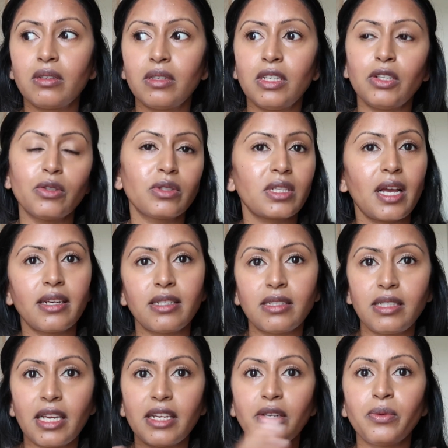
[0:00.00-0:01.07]
you know, it's kind
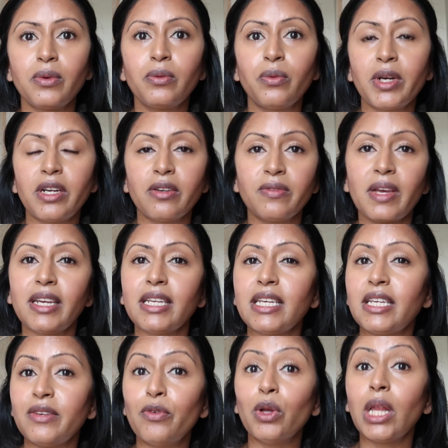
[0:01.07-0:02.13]
of getting rid of an
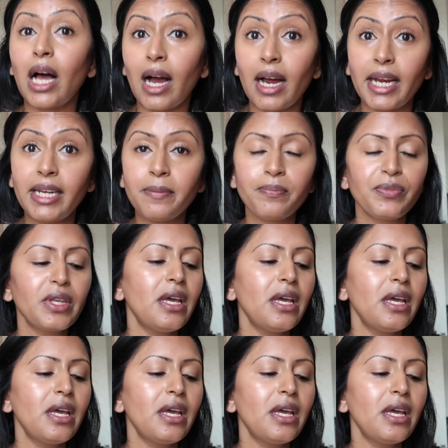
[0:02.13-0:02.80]
evil eye.